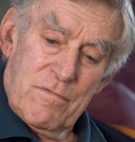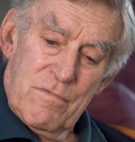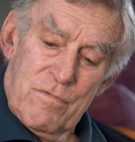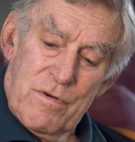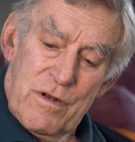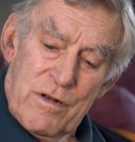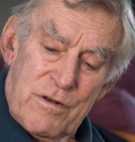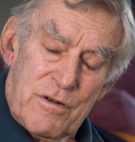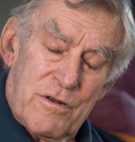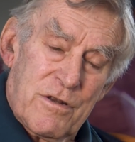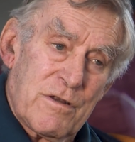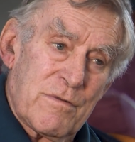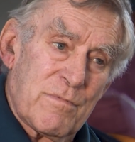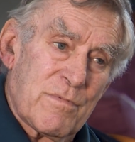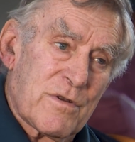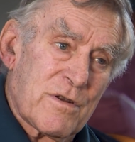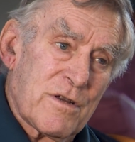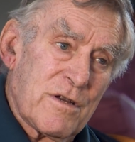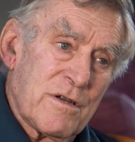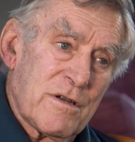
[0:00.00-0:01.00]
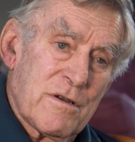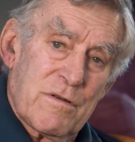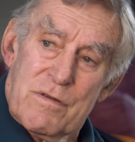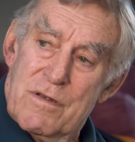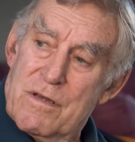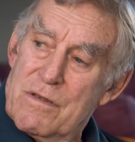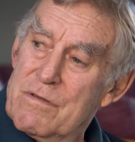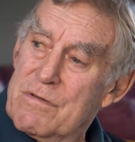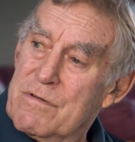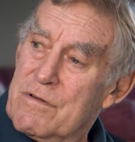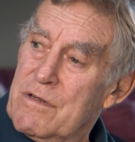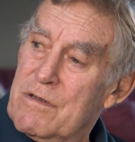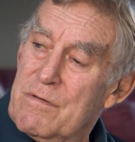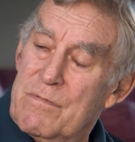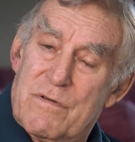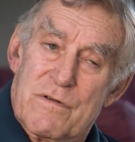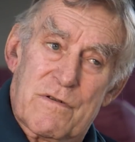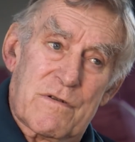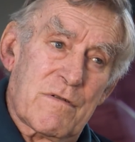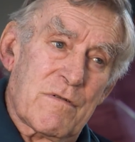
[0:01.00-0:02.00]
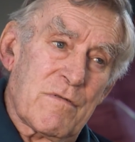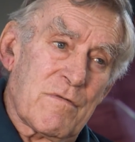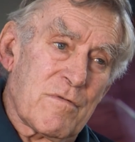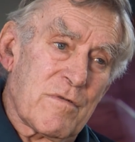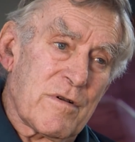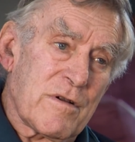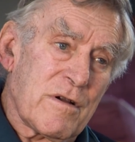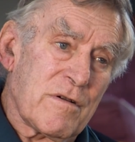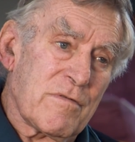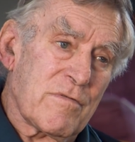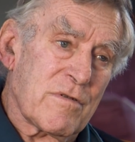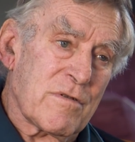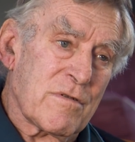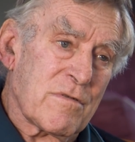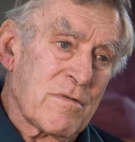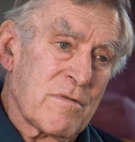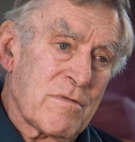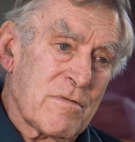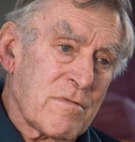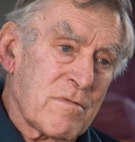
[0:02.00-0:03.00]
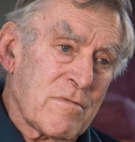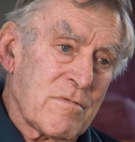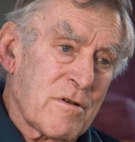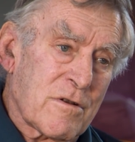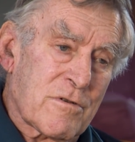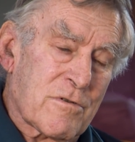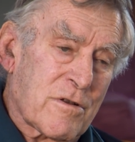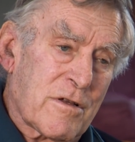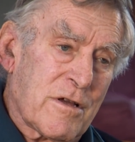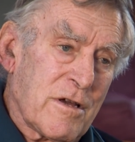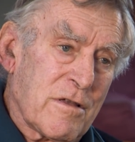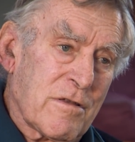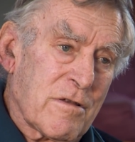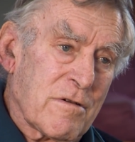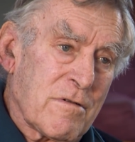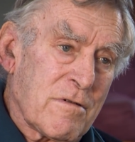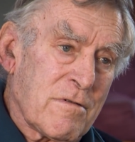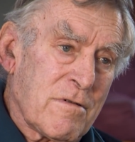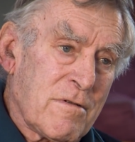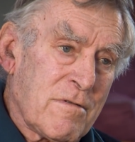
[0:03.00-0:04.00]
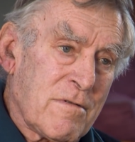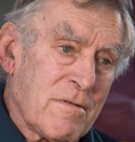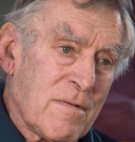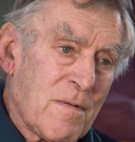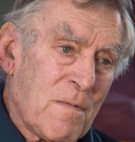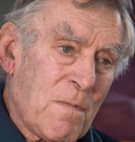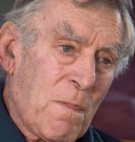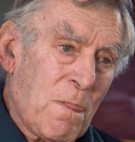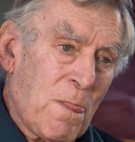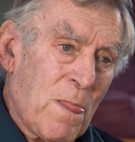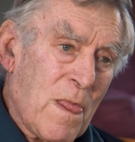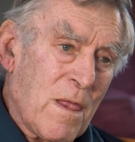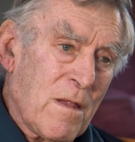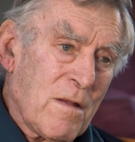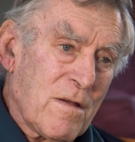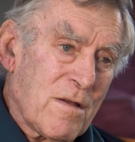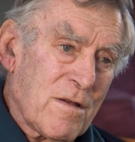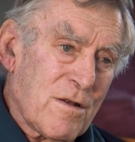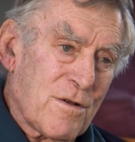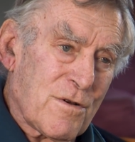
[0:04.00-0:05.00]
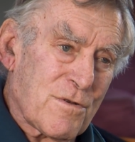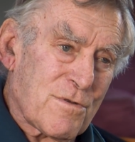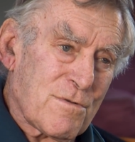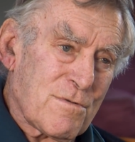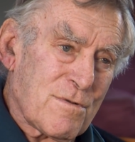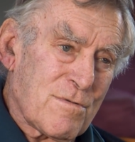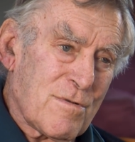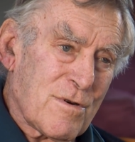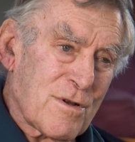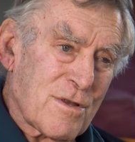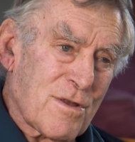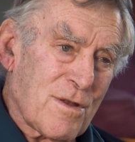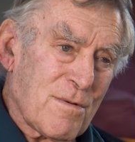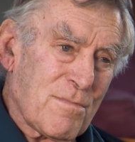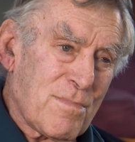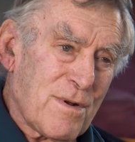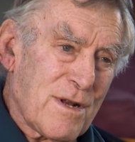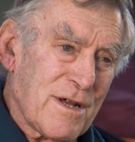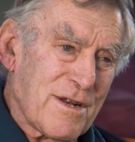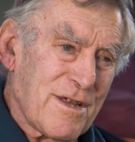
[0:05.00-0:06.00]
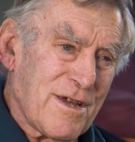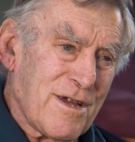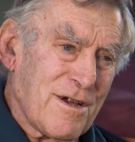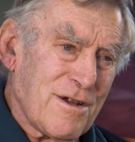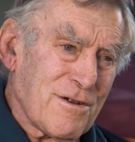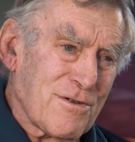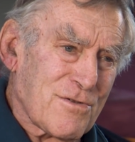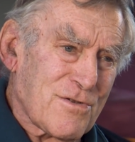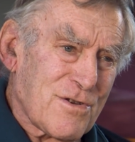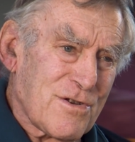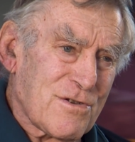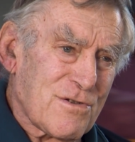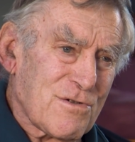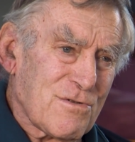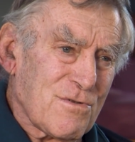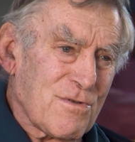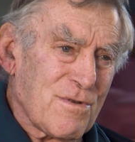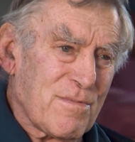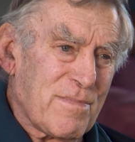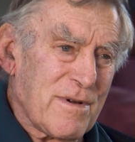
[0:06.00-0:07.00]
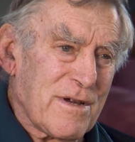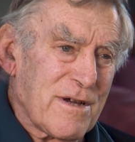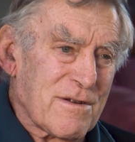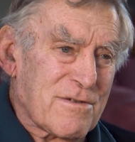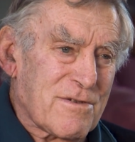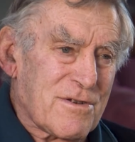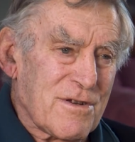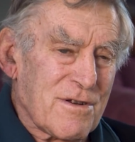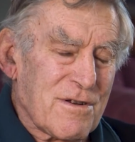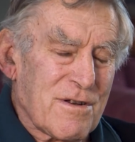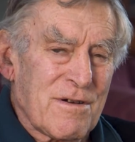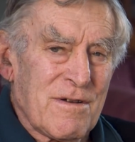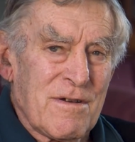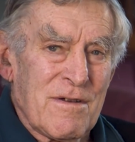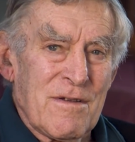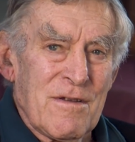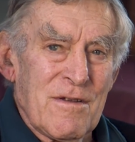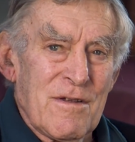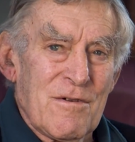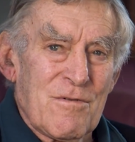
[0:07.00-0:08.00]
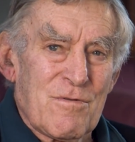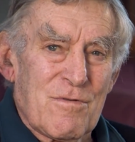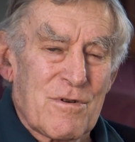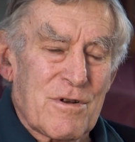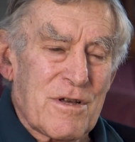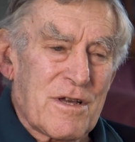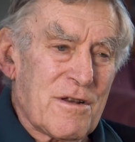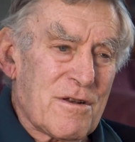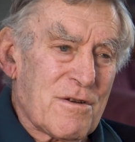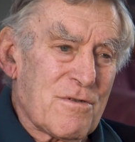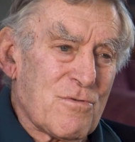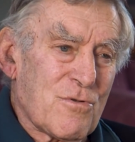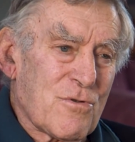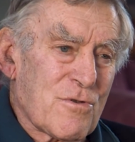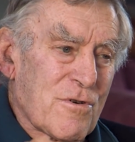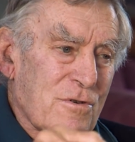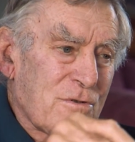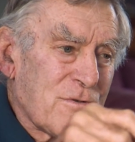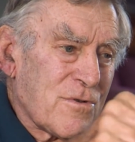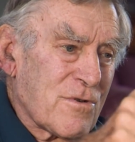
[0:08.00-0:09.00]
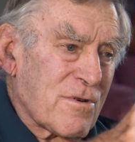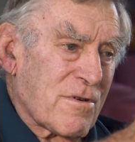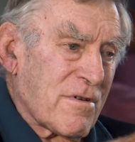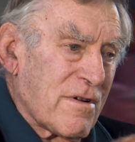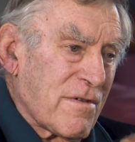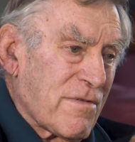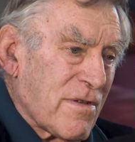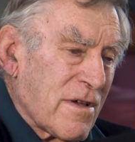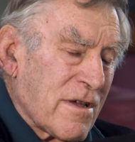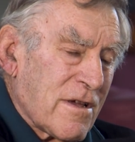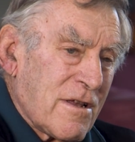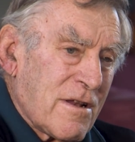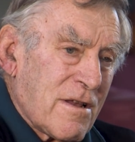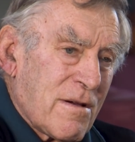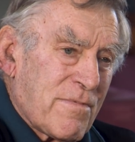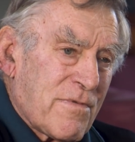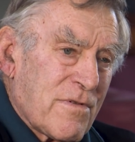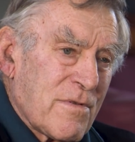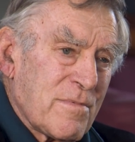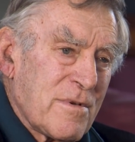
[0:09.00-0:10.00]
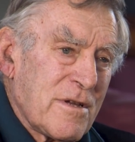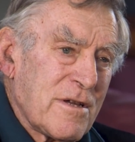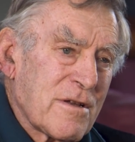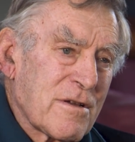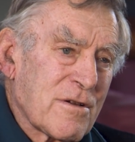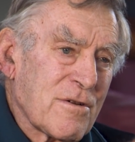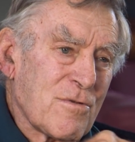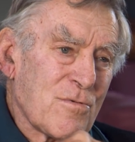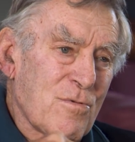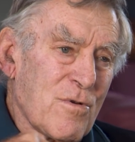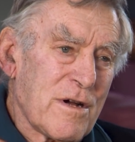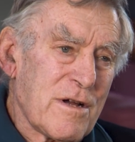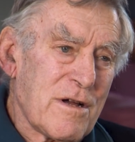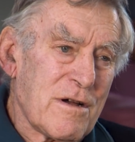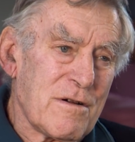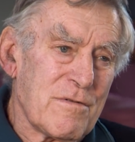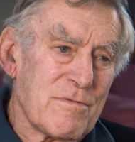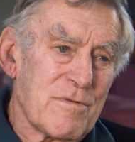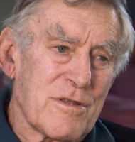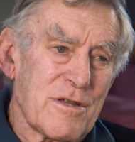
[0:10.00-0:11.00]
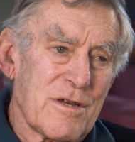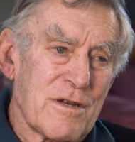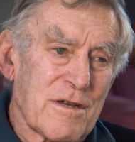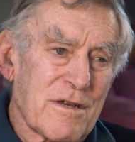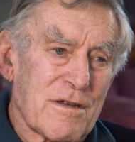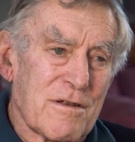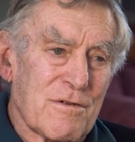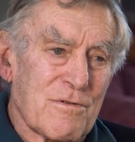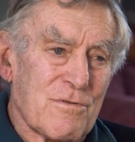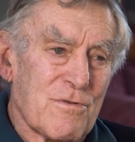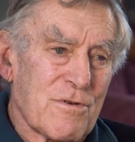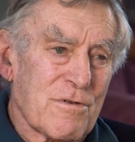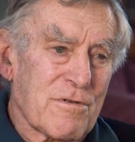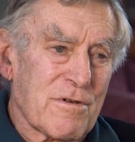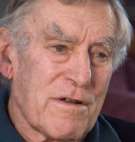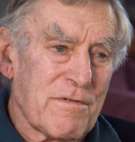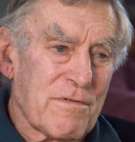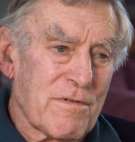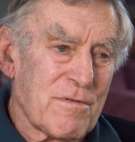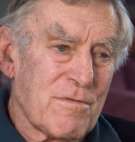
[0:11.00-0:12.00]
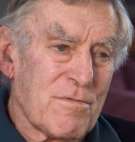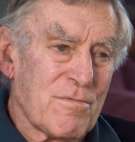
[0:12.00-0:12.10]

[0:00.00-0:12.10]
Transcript: one team's here, the other team's sitting all over, not together. And I thought, what the bloody hell's this all about? You know, want to get an auto autograph? They get up from here, go way over there, get an autograph.